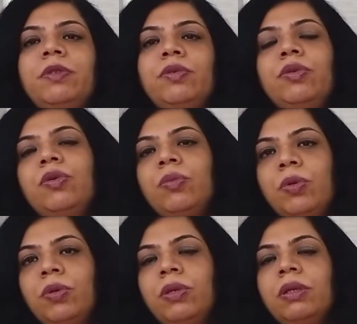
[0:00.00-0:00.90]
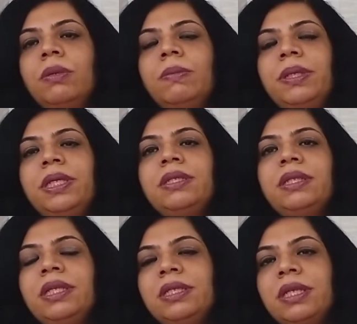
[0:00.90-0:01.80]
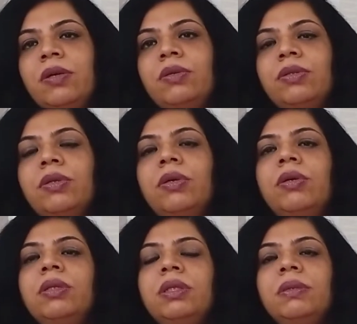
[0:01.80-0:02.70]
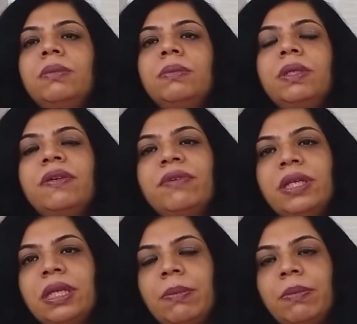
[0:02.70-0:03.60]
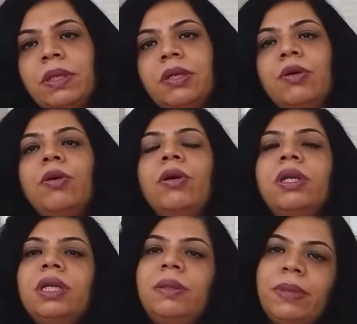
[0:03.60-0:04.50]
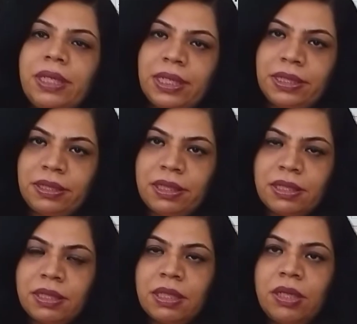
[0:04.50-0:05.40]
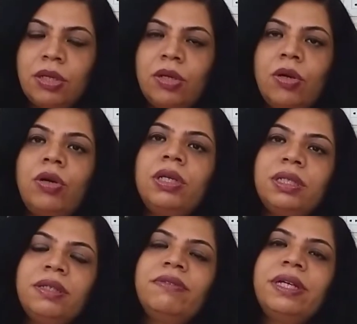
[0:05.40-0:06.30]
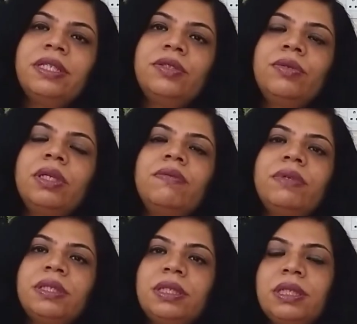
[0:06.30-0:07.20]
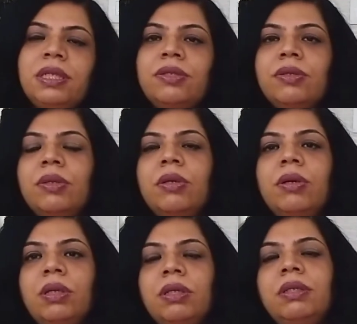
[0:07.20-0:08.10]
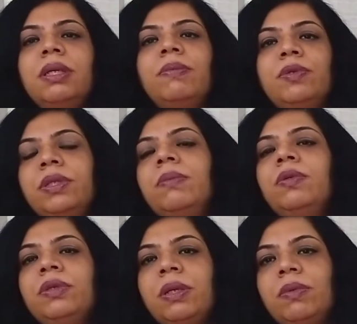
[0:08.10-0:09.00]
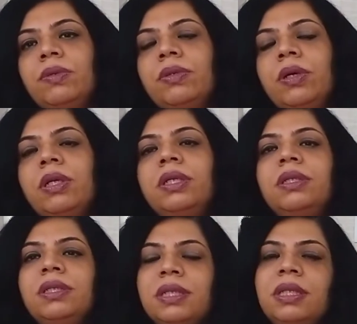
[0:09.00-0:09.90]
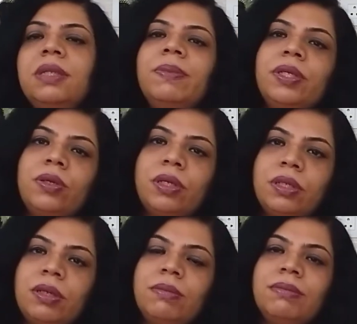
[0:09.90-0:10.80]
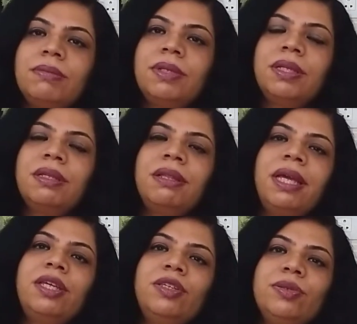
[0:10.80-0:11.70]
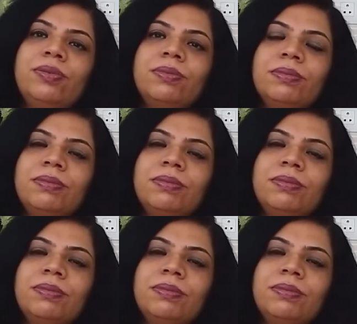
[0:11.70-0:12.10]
To know more, please reach out on the given number or email address, or otherwise you can visit us on www.dishadeepan.com. Thank you.